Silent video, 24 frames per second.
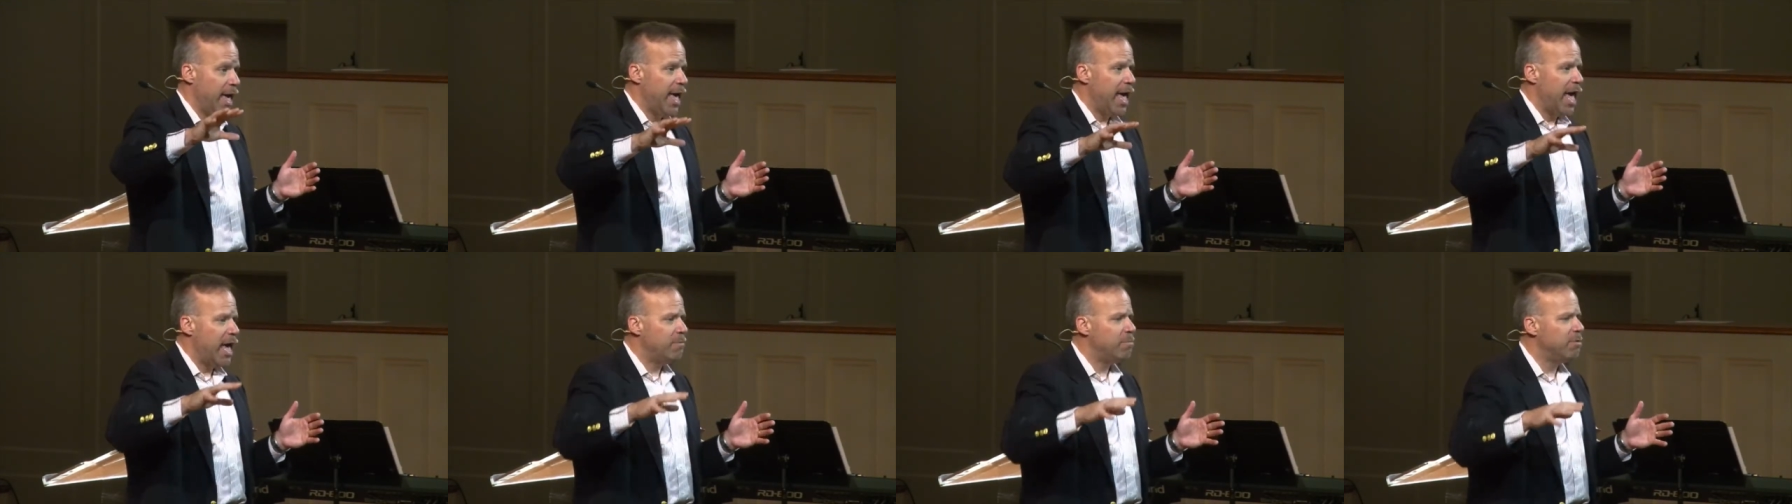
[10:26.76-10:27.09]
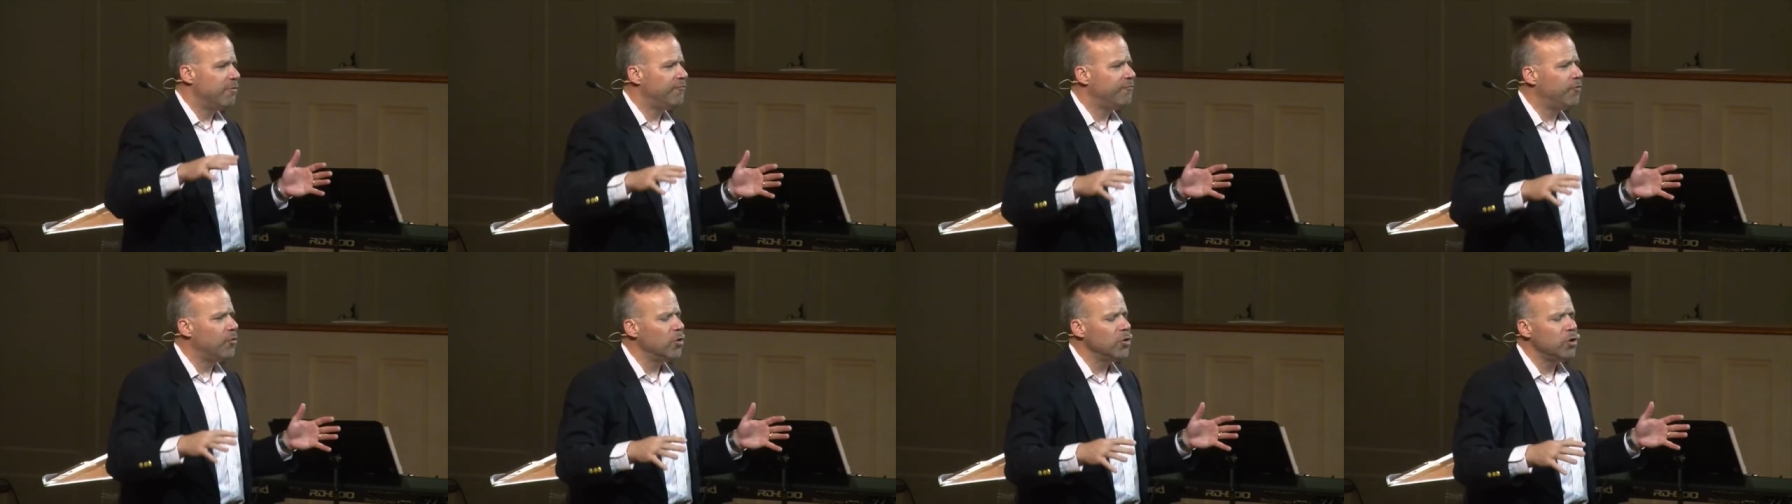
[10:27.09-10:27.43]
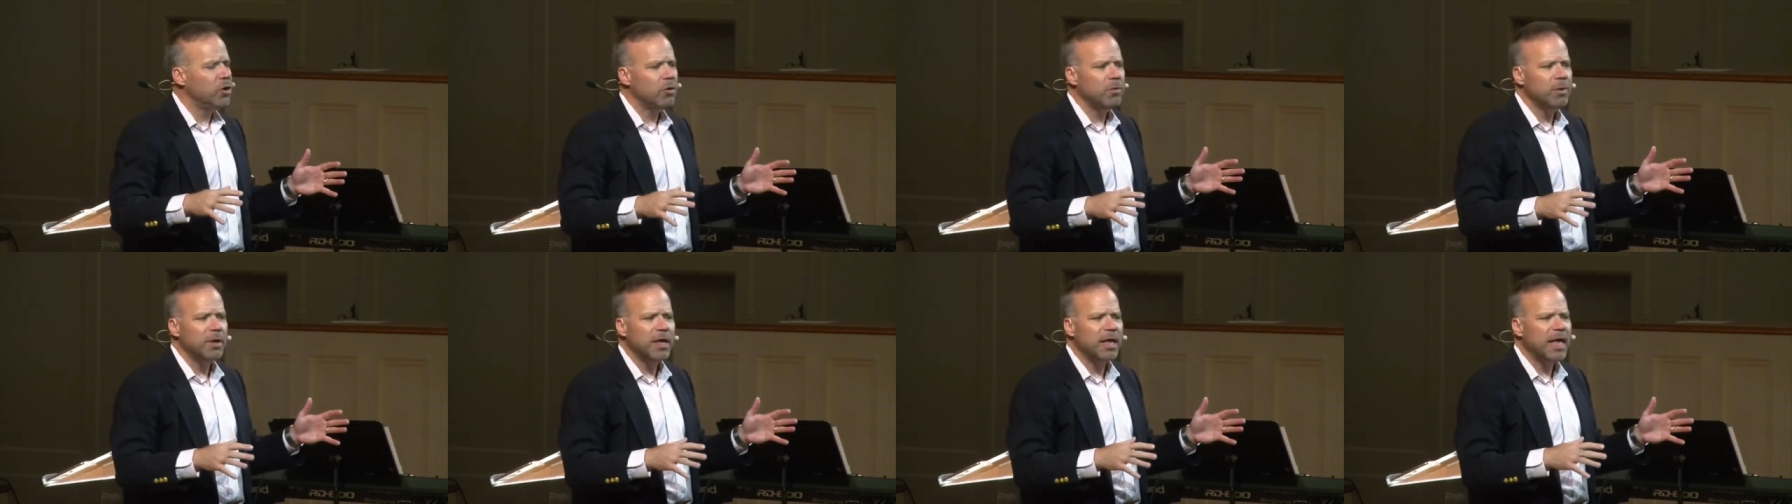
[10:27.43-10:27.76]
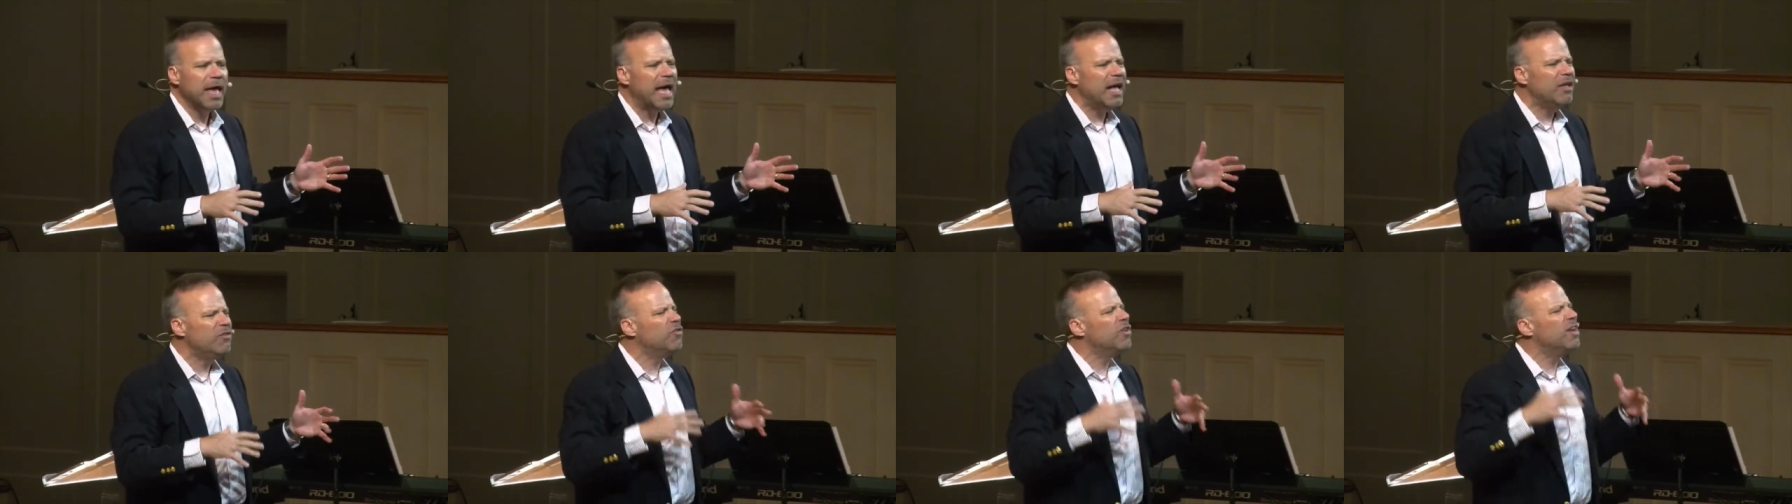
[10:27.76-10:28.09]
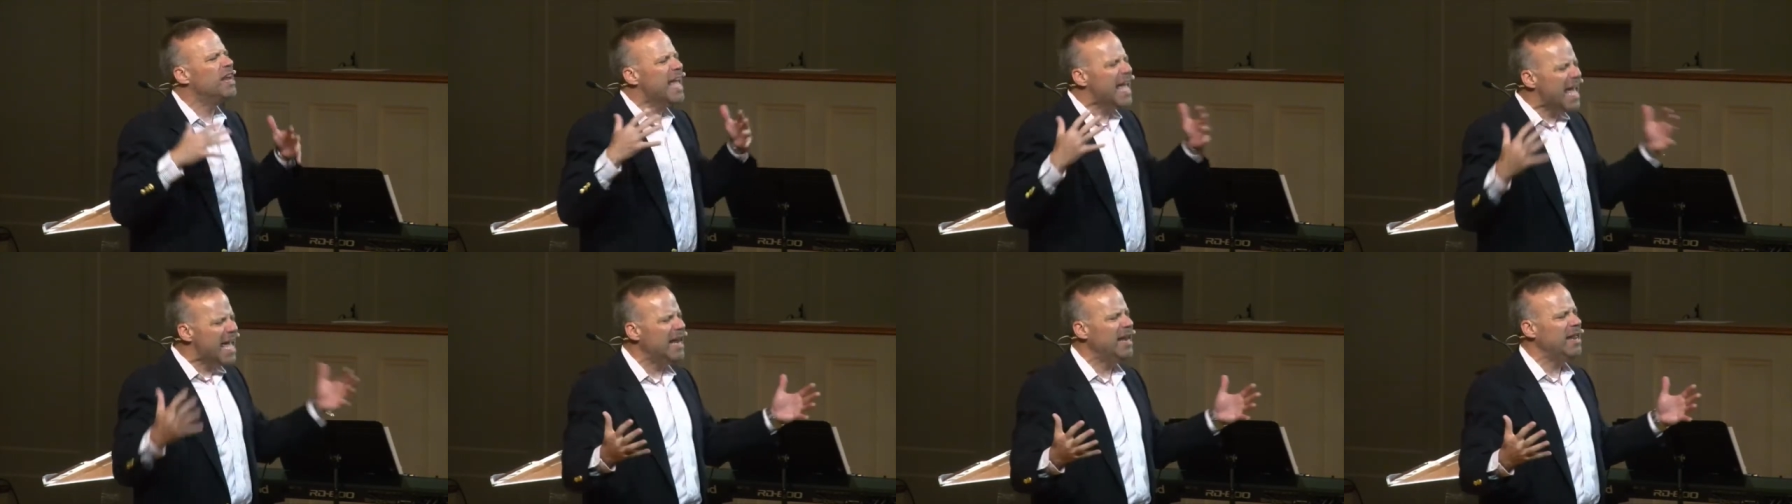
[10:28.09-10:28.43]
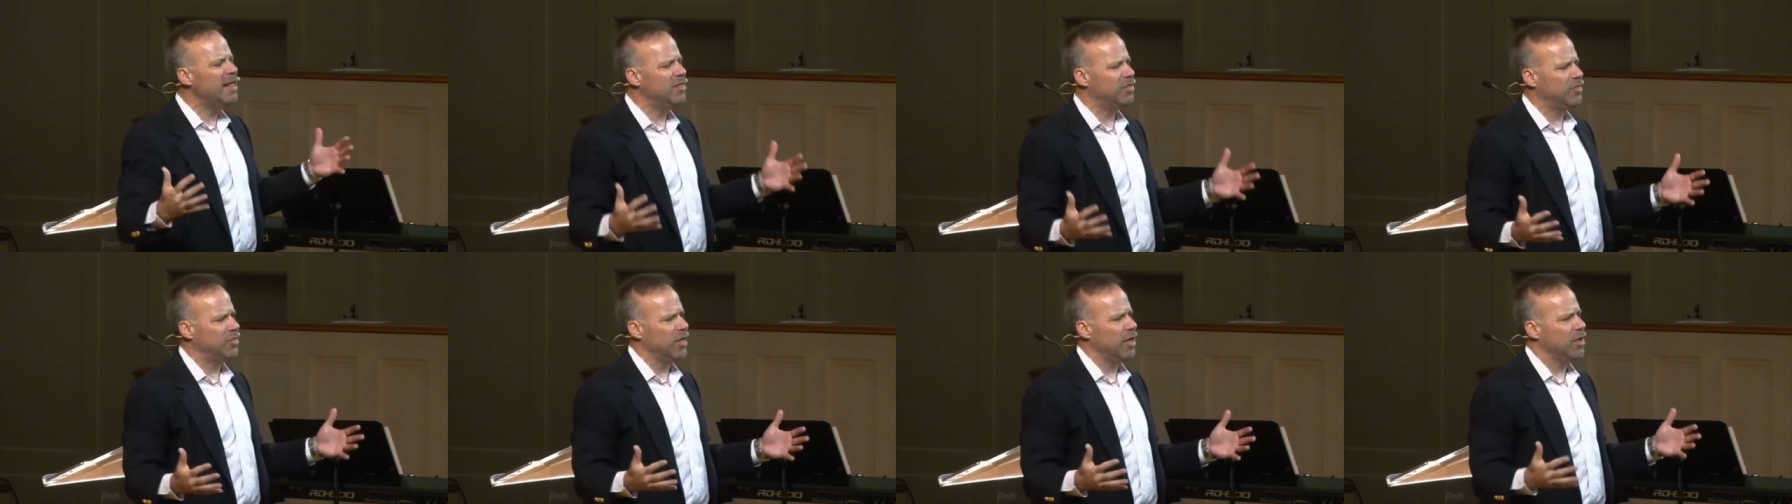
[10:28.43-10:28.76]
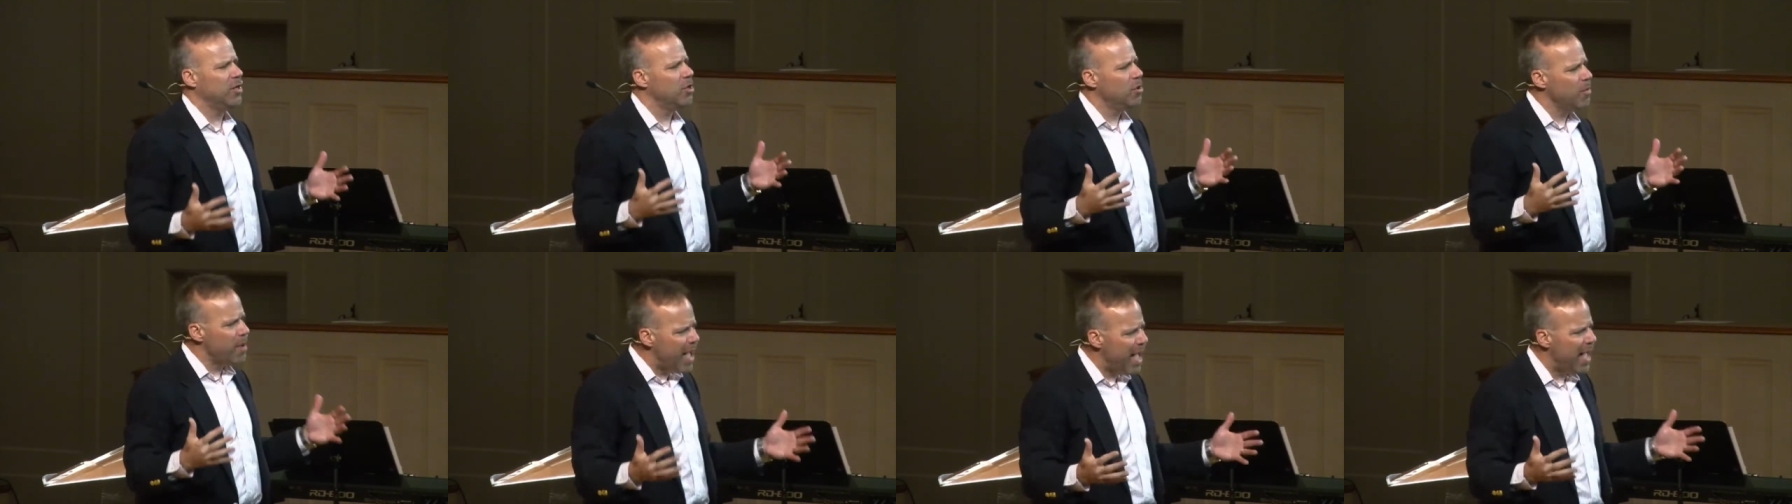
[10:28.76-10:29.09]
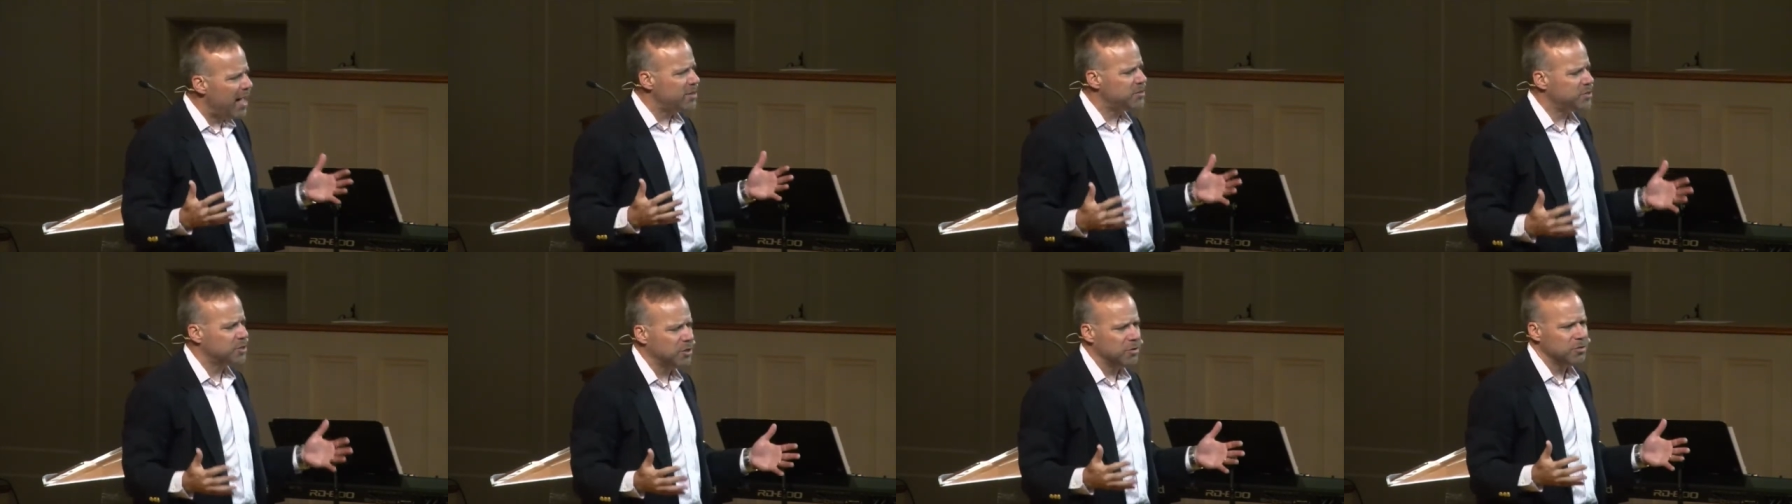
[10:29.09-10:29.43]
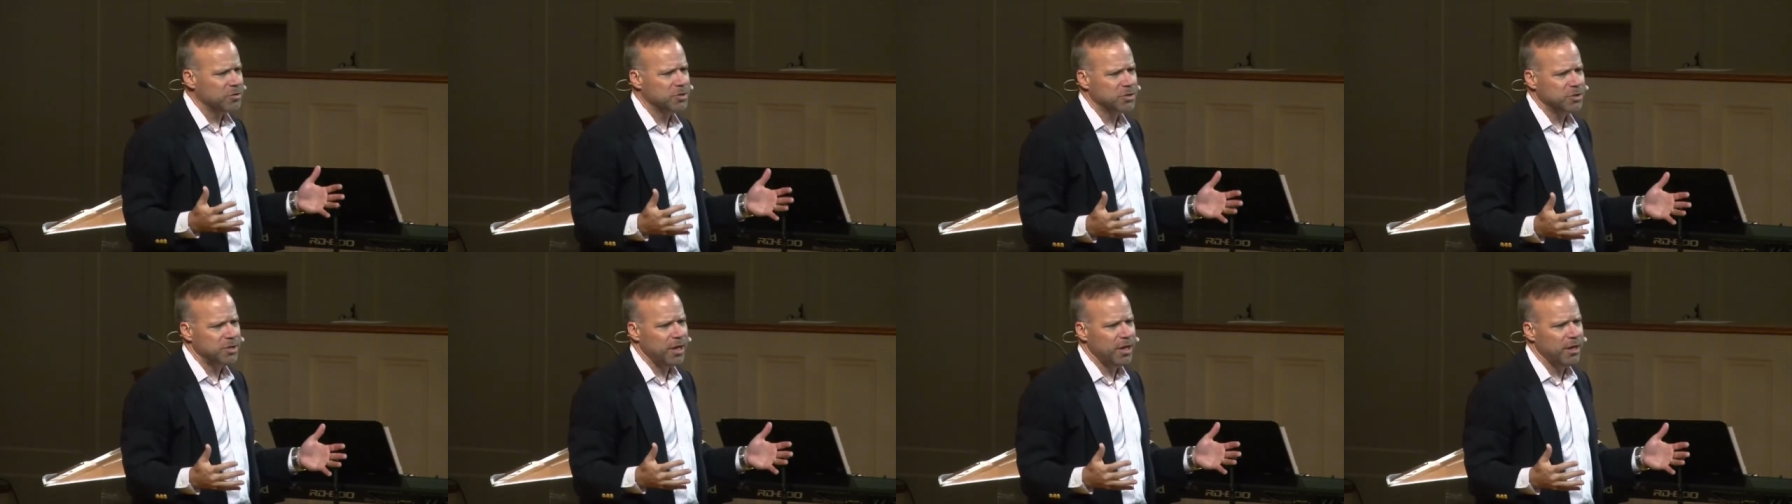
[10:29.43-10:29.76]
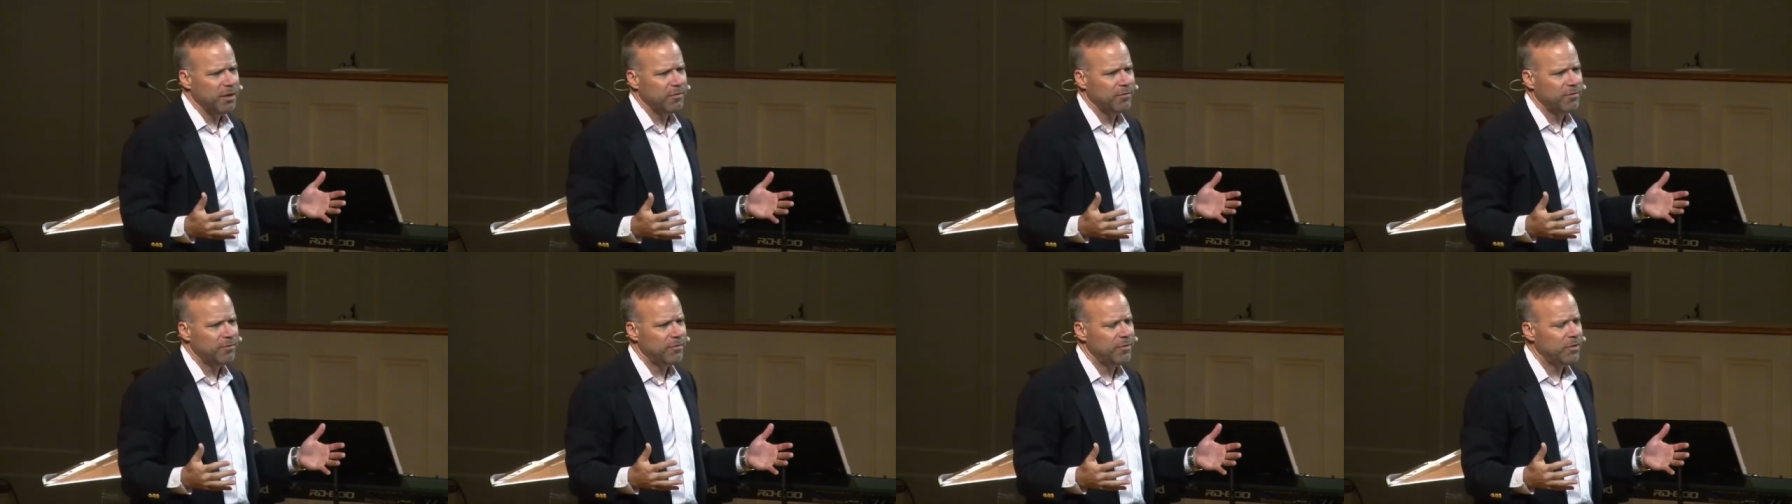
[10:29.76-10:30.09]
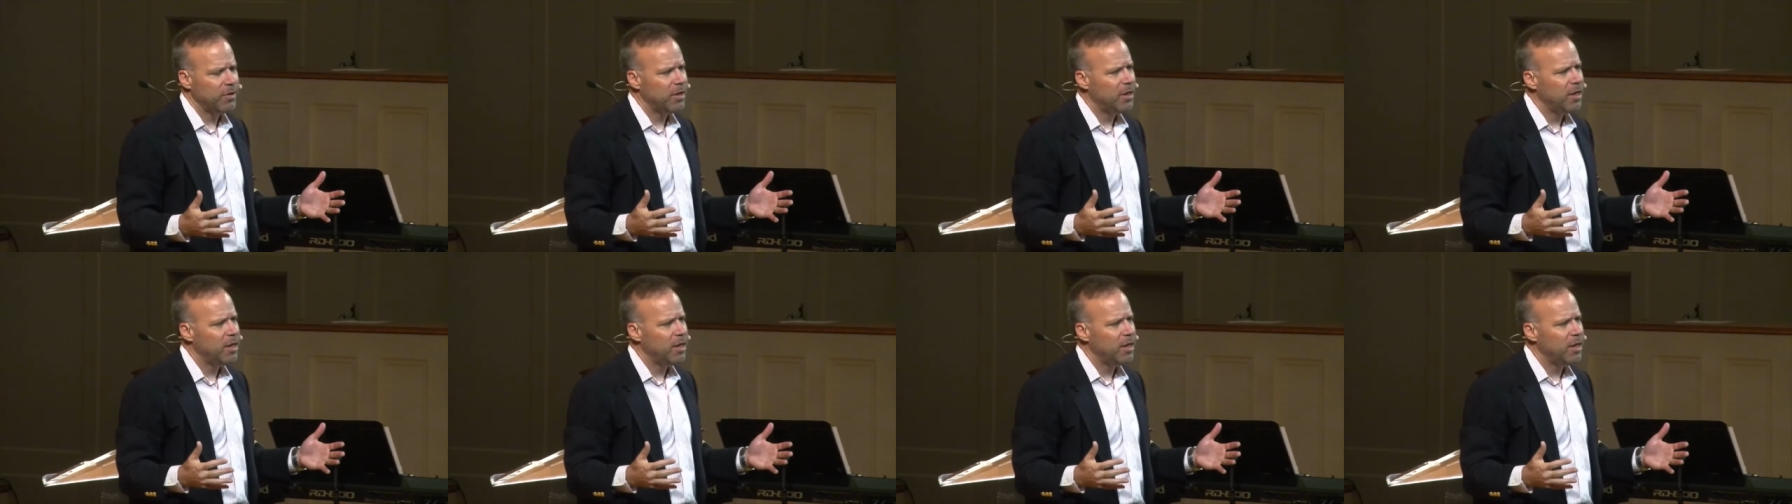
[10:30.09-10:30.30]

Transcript: And before you engage in anything, you ask yourself,